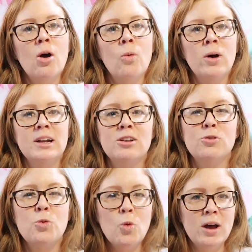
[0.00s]
What
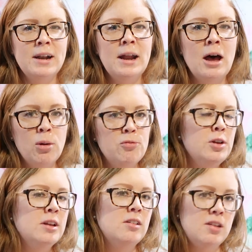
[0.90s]
is one
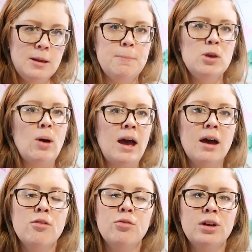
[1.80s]
helpful tip you
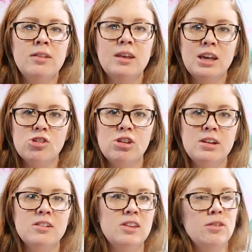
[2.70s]
have for in the kitchen
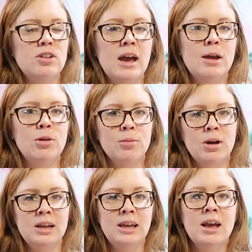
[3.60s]
to save time or
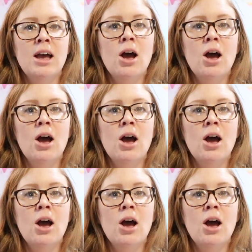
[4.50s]
money?